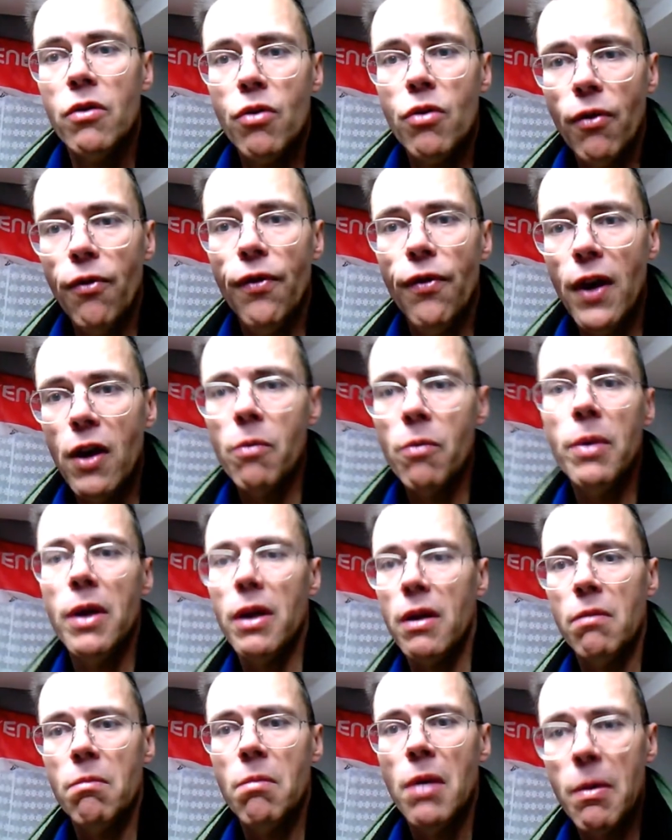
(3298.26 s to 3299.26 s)
to feel me,
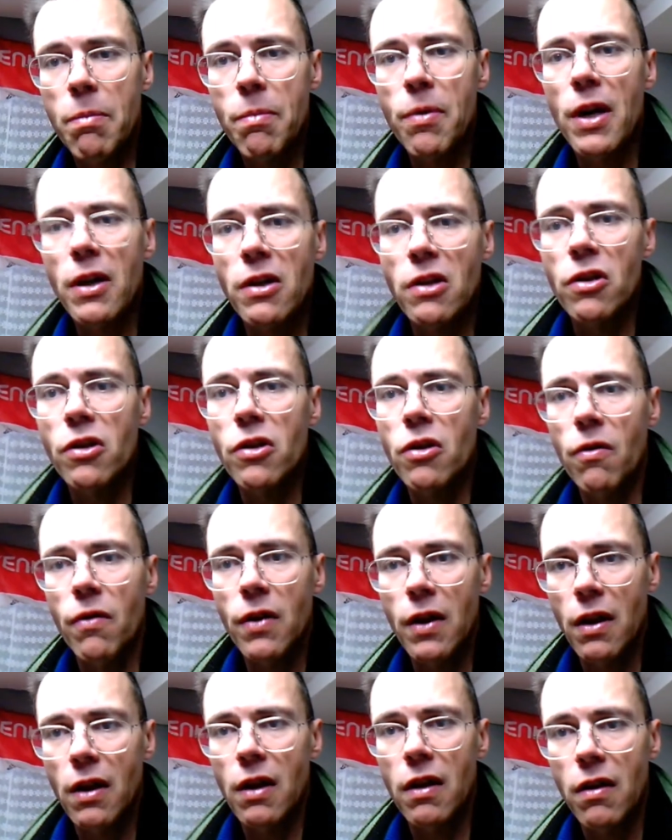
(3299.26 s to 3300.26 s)
my presence
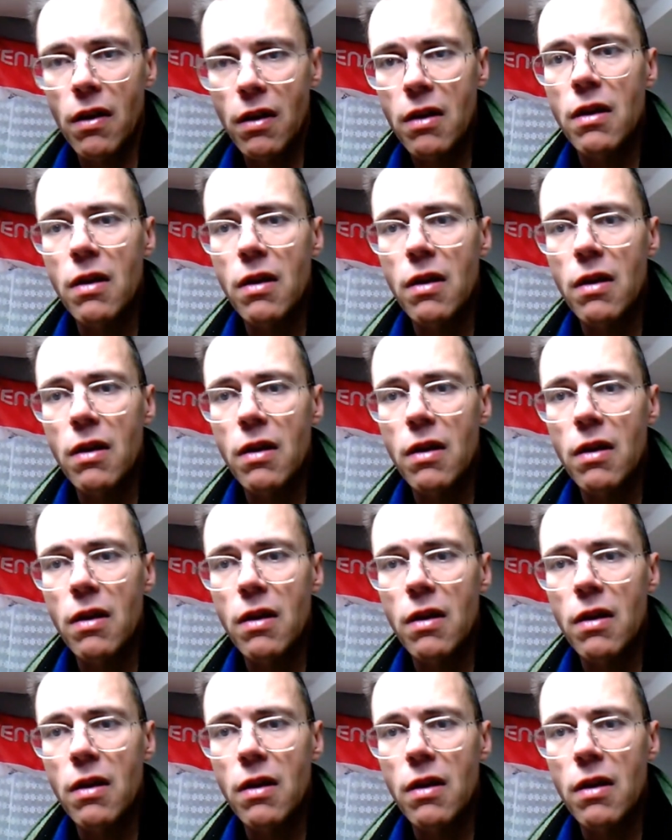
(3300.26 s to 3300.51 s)
over there,